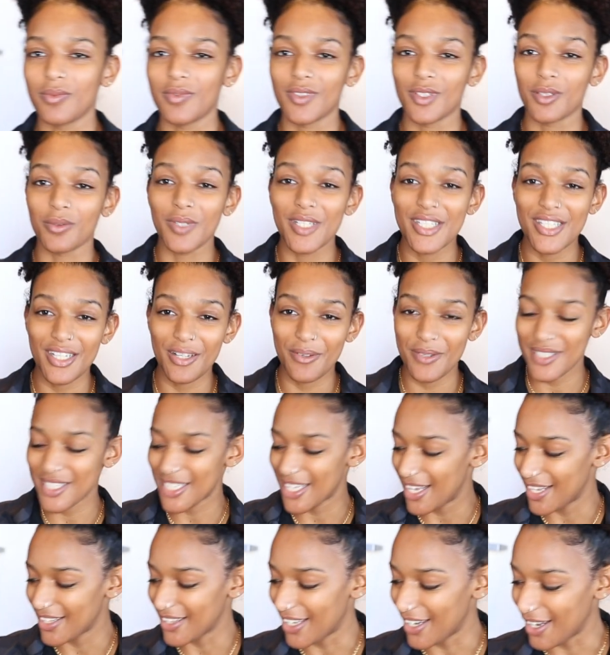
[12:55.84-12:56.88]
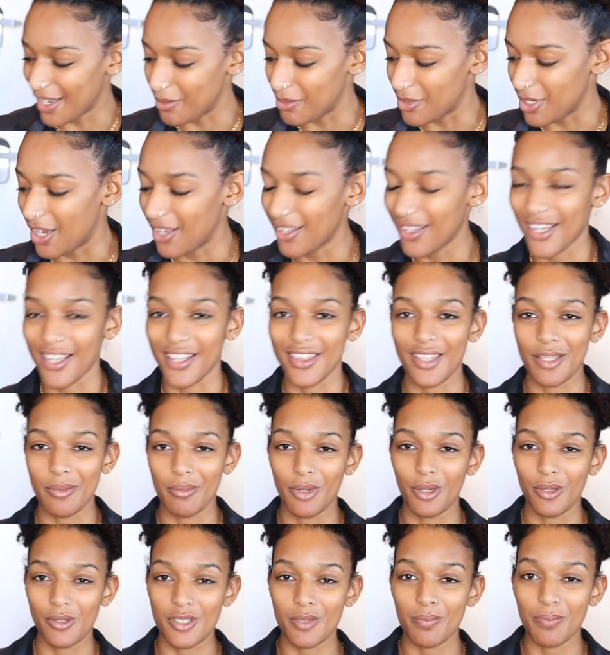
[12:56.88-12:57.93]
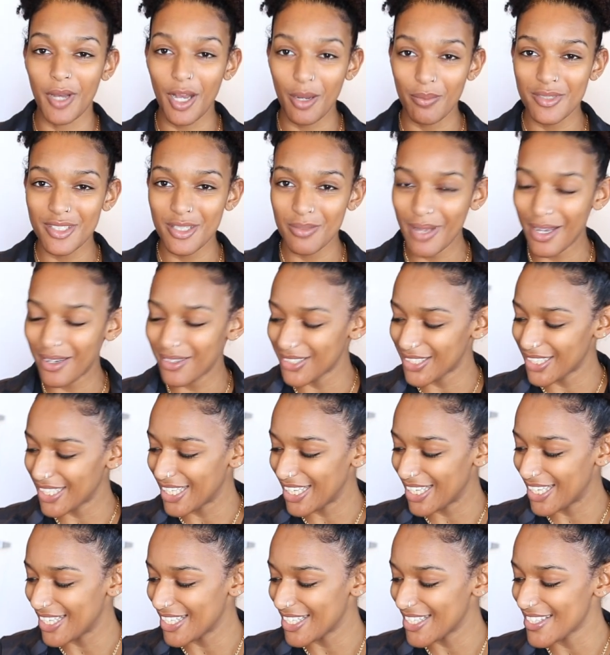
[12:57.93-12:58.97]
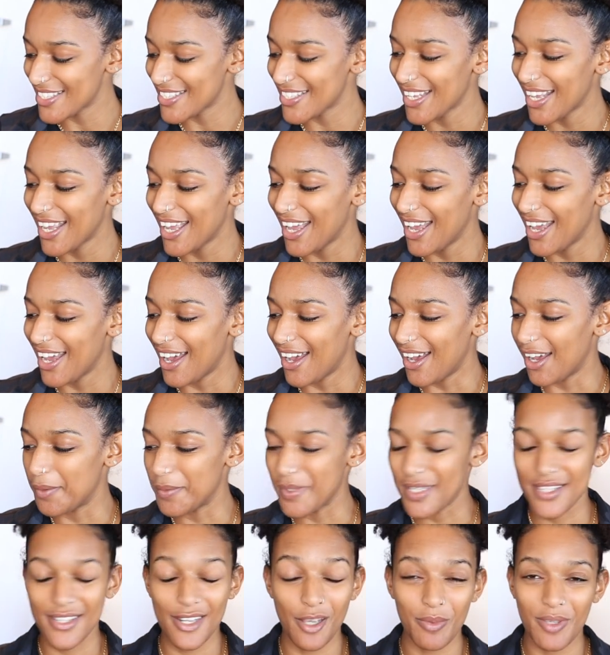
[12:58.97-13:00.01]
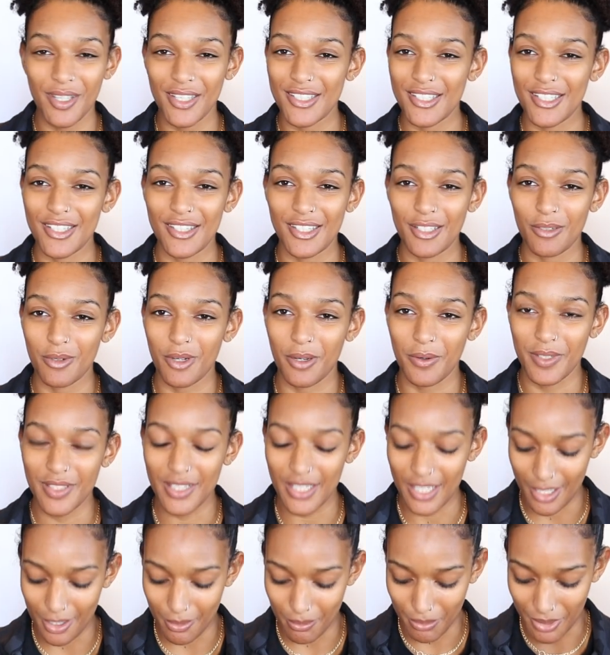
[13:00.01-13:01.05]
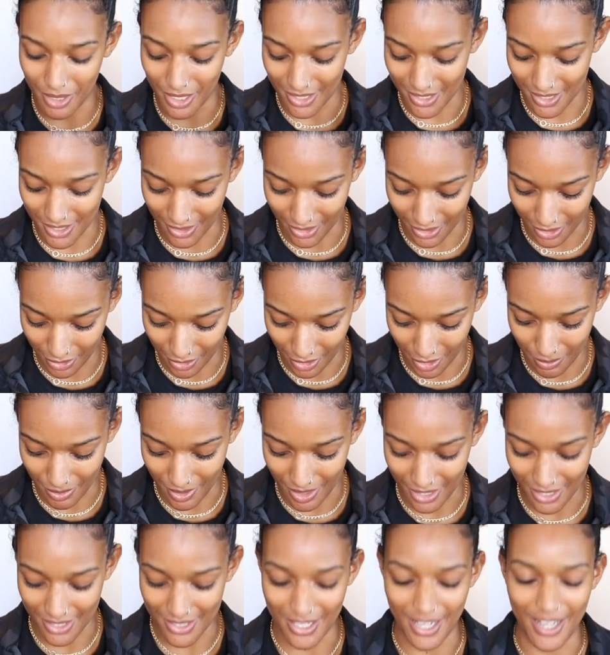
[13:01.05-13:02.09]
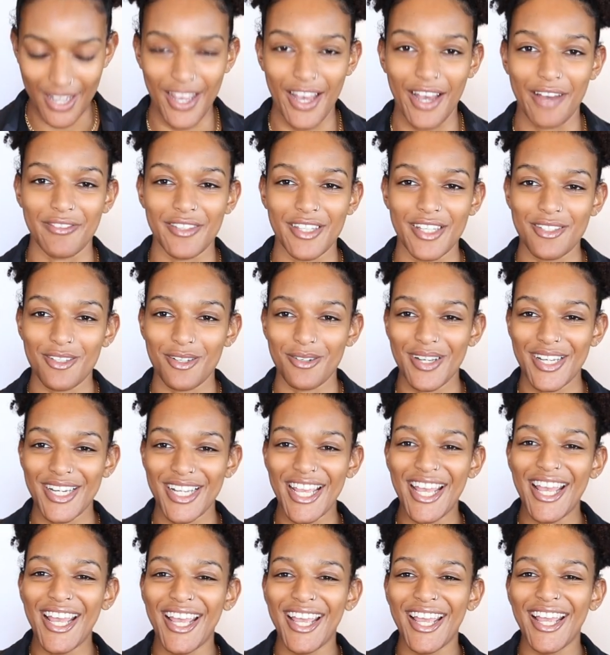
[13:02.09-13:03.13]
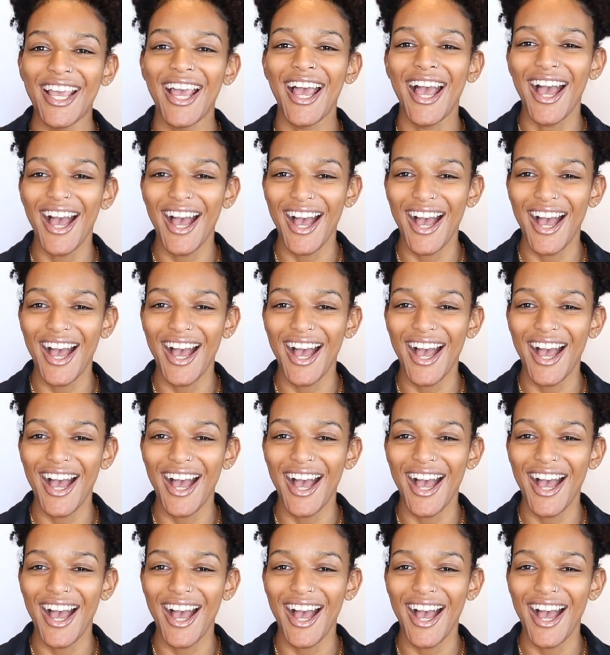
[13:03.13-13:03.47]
The reason I was saying that I'm not like the most pumped about these is not because anything wrong with them, but it's literally because I have these already.